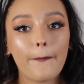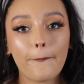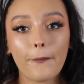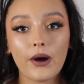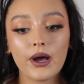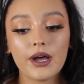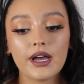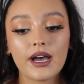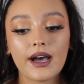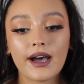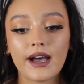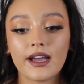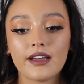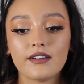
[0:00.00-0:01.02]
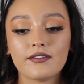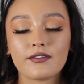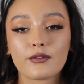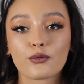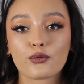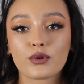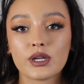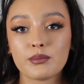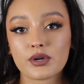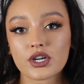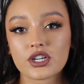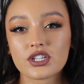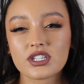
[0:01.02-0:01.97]
what I've
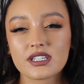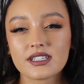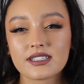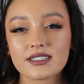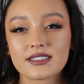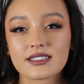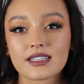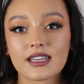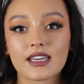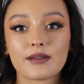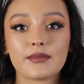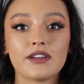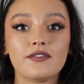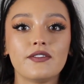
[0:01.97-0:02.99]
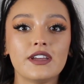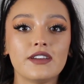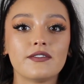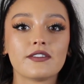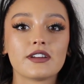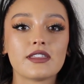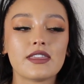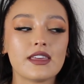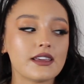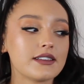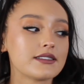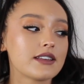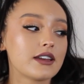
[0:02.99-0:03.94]
repurchased, like my favorite
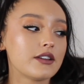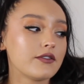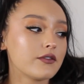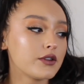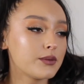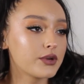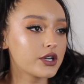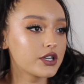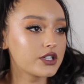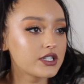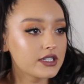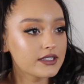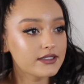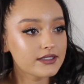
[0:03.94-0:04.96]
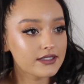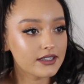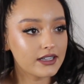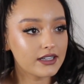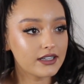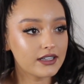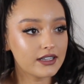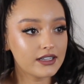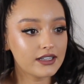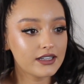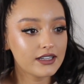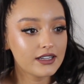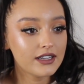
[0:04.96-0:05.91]
things that I've repurchased.
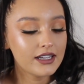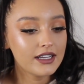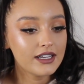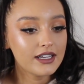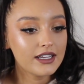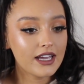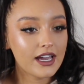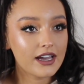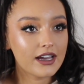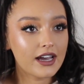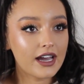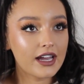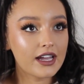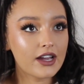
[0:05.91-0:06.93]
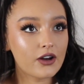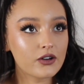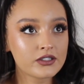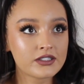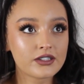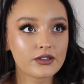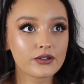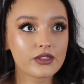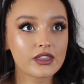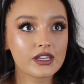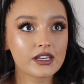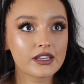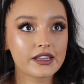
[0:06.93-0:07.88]
And yeah, I also
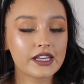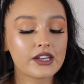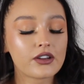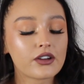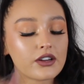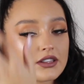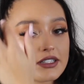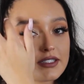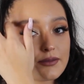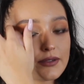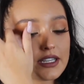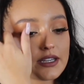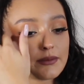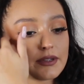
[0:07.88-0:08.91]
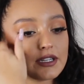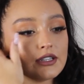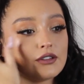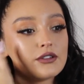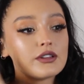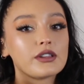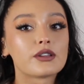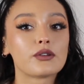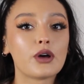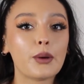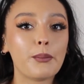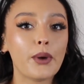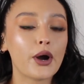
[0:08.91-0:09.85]
think later on this week I'm gonna do a
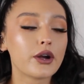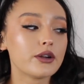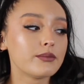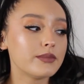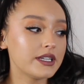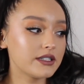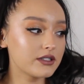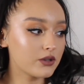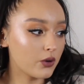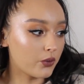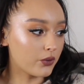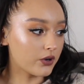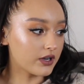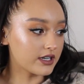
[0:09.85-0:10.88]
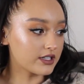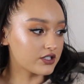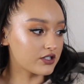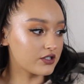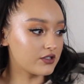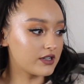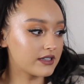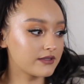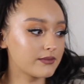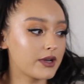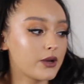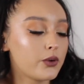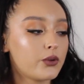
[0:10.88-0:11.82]
little apartment tour and show you guys
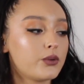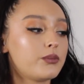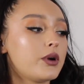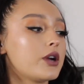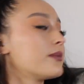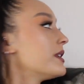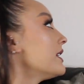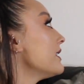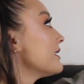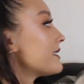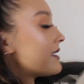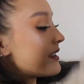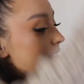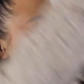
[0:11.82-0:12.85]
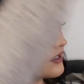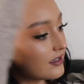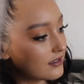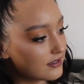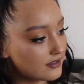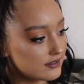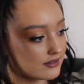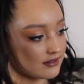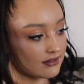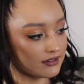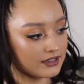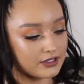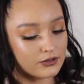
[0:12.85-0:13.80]
my whole apartment instead of this
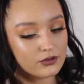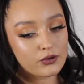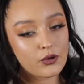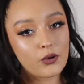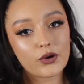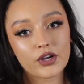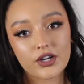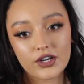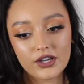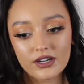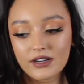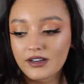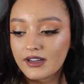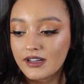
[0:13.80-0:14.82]
little corner.